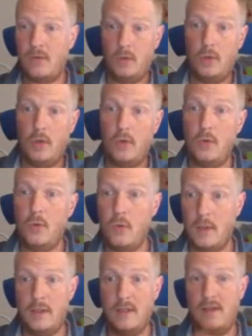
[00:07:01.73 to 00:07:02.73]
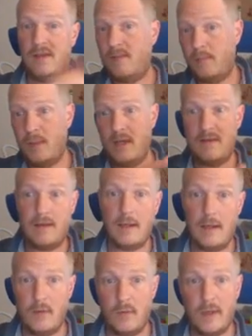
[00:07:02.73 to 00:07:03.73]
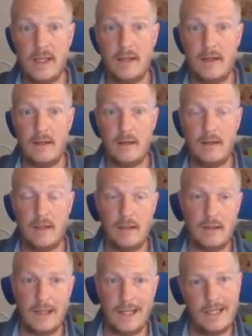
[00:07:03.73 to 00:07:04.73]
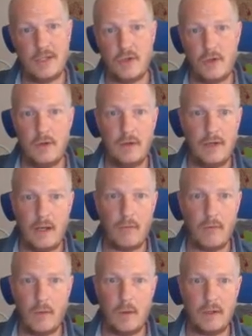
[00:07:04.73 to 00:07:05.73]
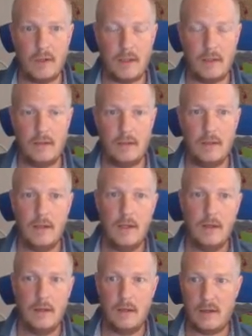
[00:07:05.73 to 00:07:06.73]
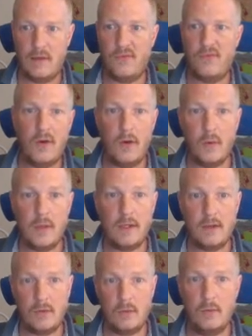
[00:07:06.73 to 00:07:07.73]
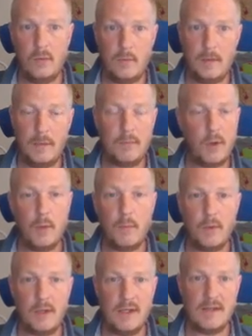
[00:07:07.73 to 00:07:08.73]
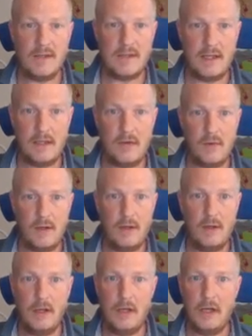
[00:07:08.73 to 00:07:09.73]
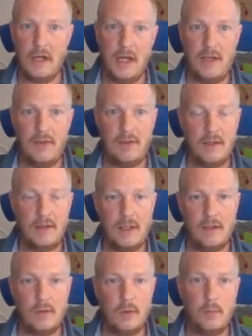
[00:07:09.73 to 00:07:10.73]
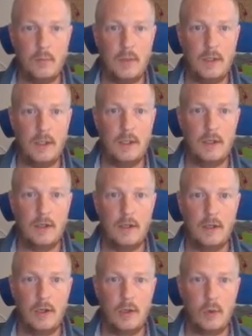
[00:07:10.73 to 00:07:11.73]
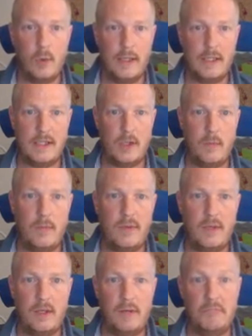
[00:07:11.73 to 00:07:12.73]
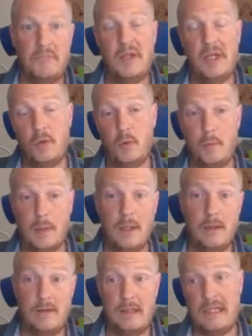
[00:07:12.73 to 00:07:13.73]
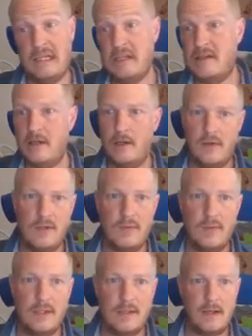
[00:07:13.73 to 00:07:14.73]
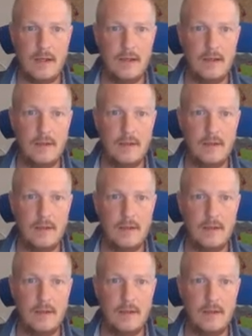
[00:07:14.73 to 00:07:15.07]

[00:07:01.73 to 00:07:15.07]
to you, and it's basically written in the ledger, and everyone can follow it, whom that property is, etc. I think that could be quite something they could build, at least here in Switzerland.